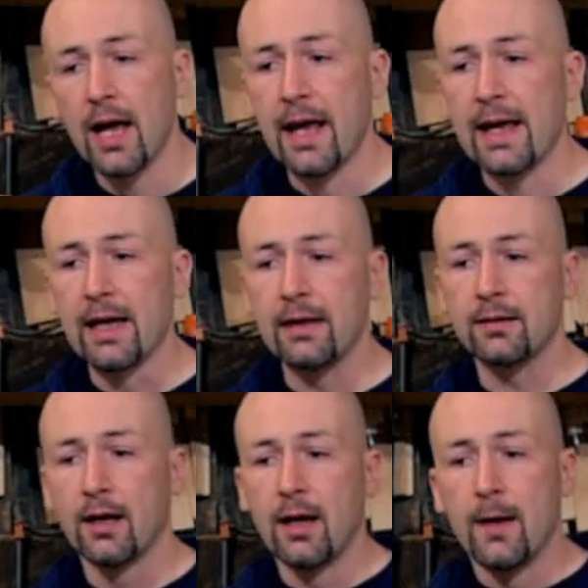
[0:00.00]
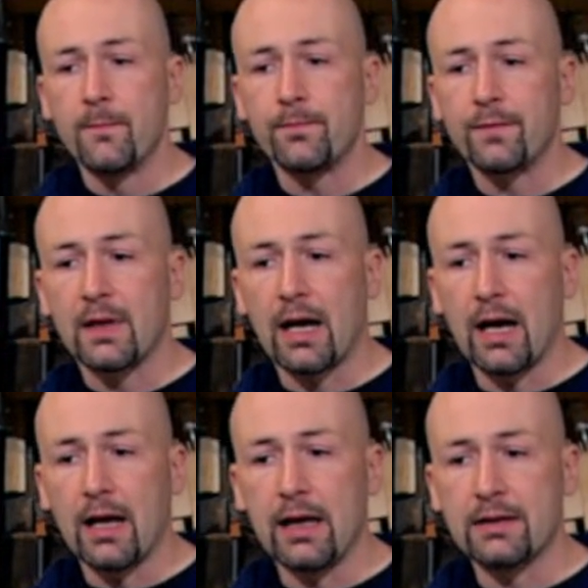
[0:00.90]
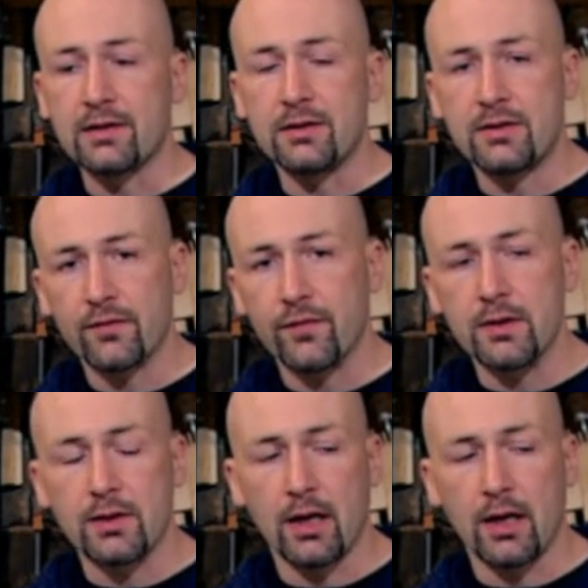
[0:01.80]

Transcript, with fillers: And it's a different...